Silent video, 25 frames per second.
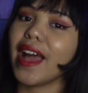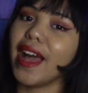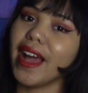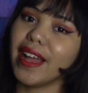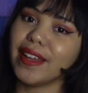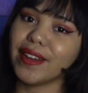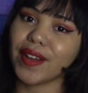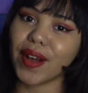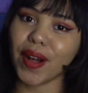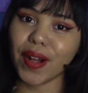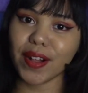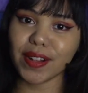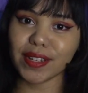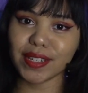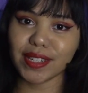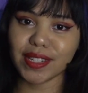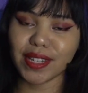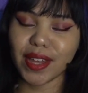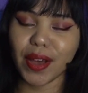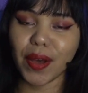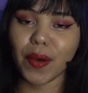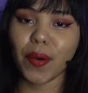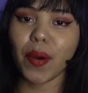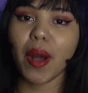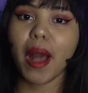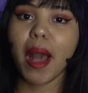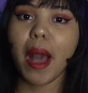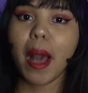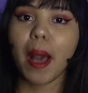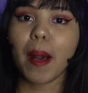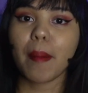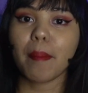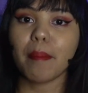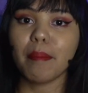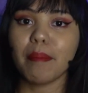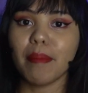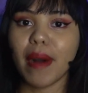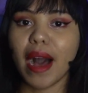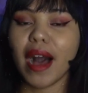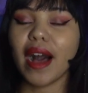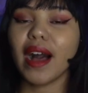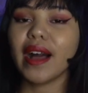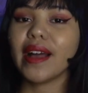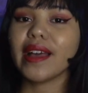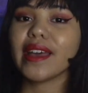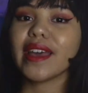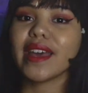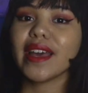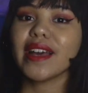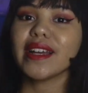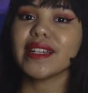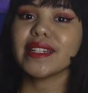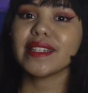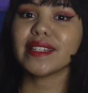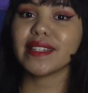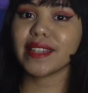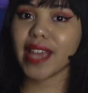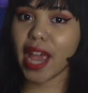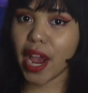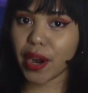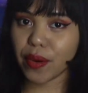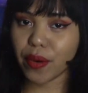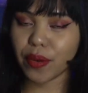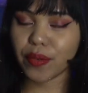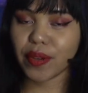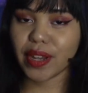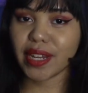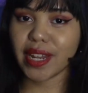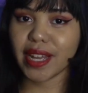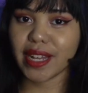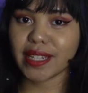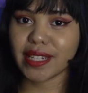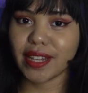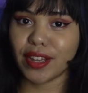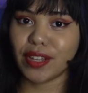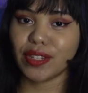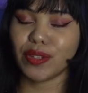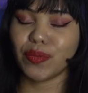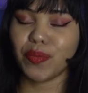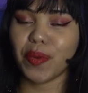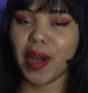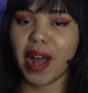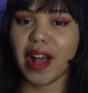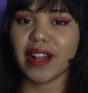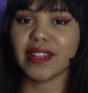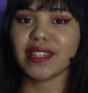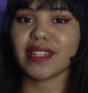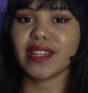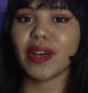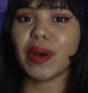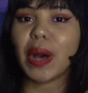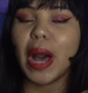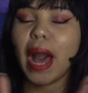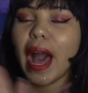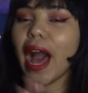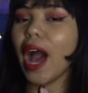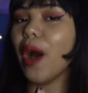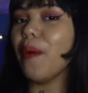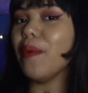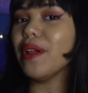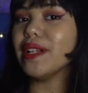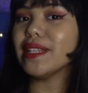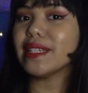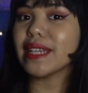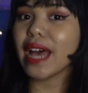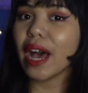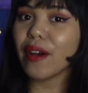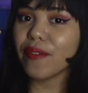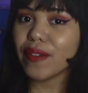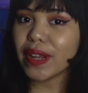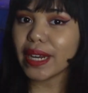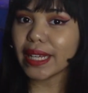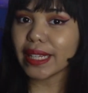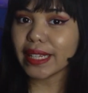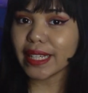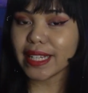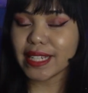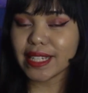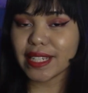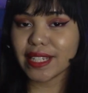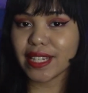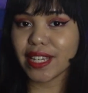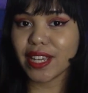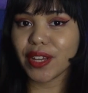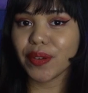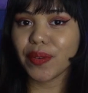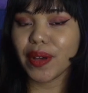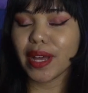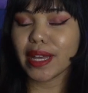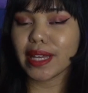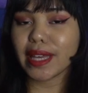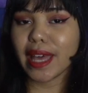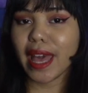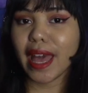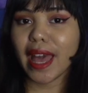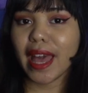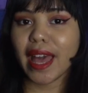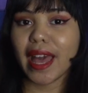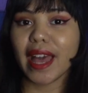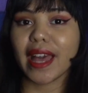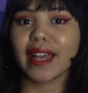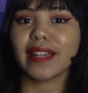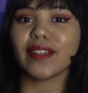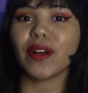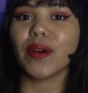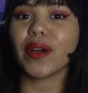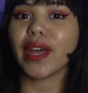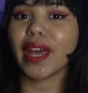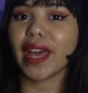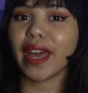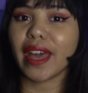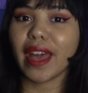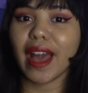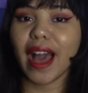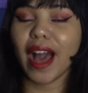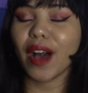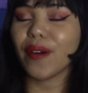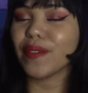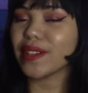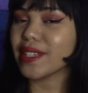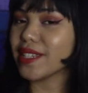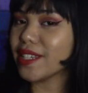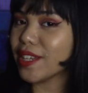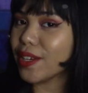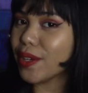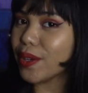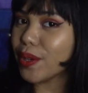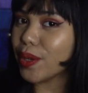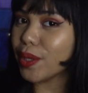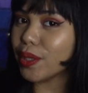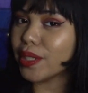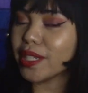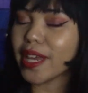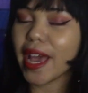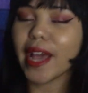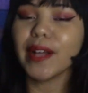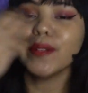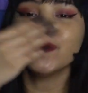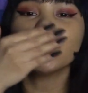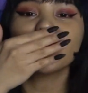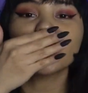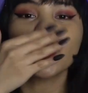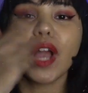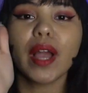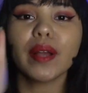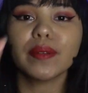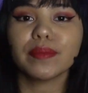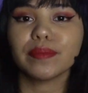and also my tarot readings as well. So I will definitely see you again. Okay, I will see you. Yeah.